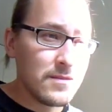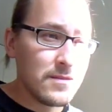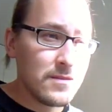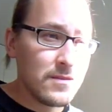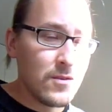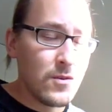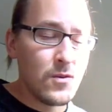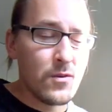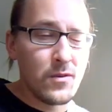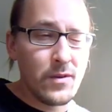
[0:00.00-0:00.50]

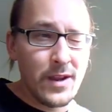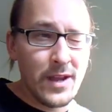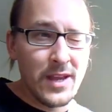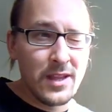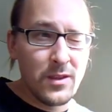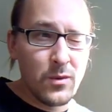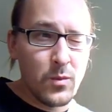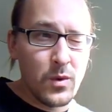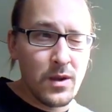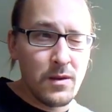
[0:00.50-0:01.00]

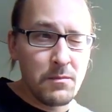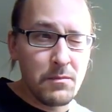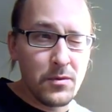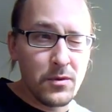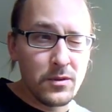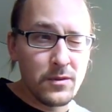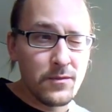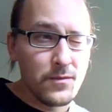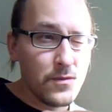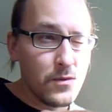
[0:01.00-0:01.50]

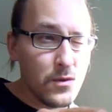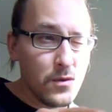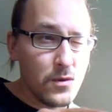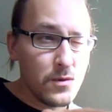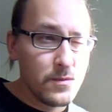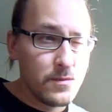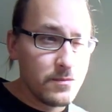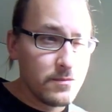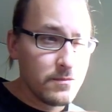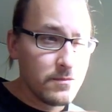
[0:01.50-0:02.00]
81.4,
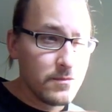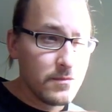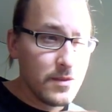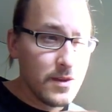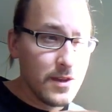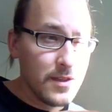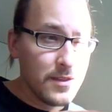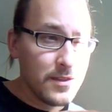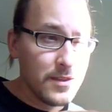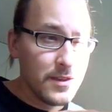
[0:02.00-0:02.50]

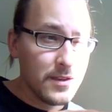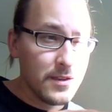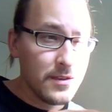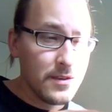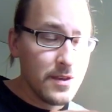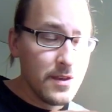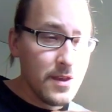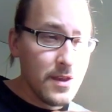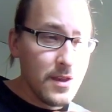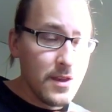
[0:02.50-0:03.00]
I think,
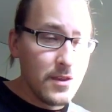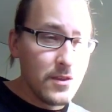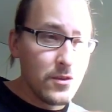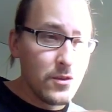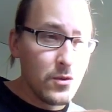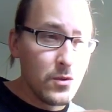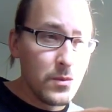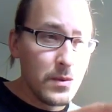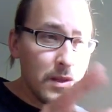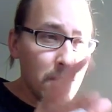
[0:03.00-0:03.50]

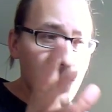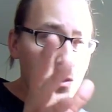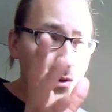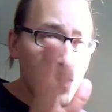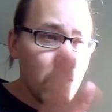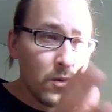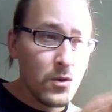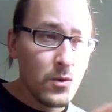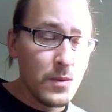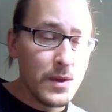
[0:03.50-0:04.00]
you will
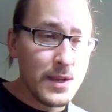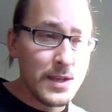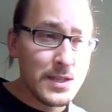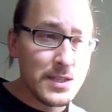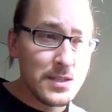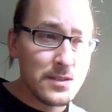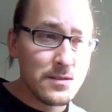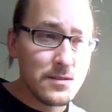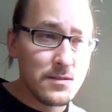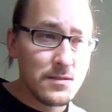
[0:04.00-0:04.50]

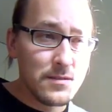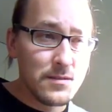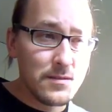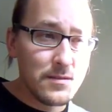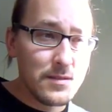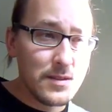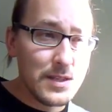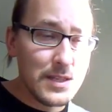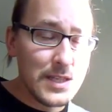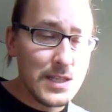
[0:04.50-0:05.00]
always
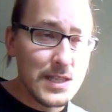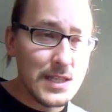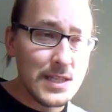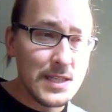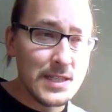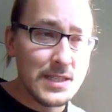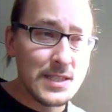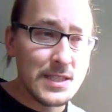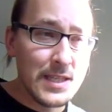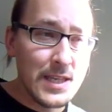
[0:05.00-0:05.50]

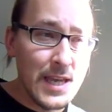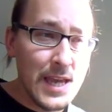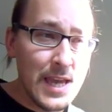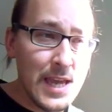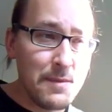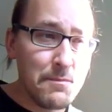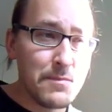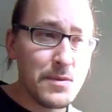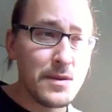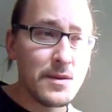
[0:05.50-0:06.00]

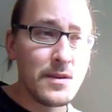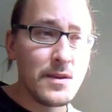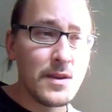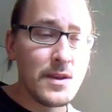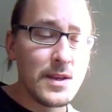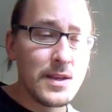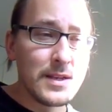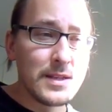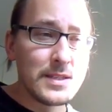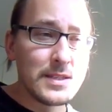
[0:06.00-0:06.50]
escape
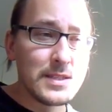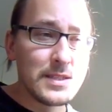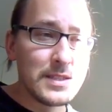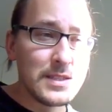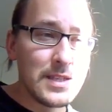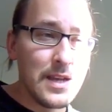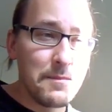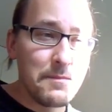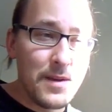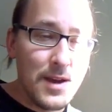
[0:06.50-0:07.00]

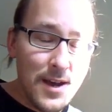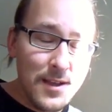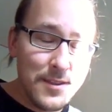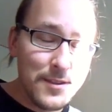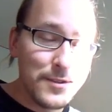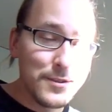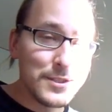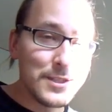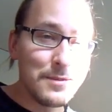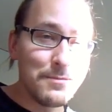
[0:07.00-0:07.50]
some
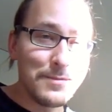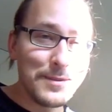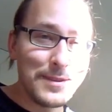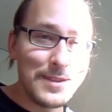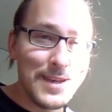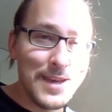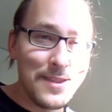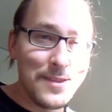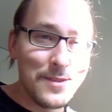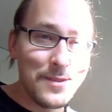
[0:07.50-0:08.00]
other ship
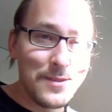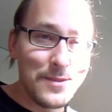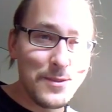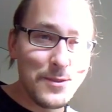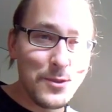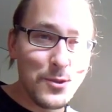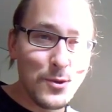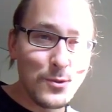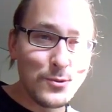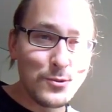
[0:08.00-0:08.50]
than
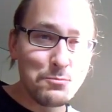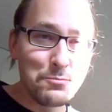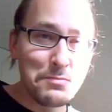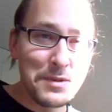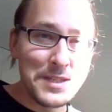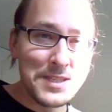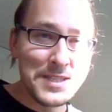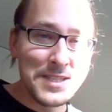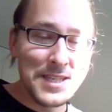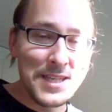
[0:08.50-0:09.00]
those
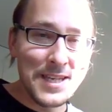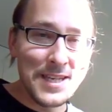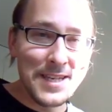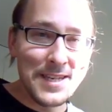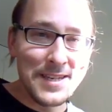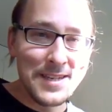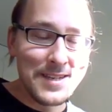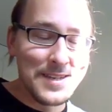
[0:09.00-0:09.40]
pesky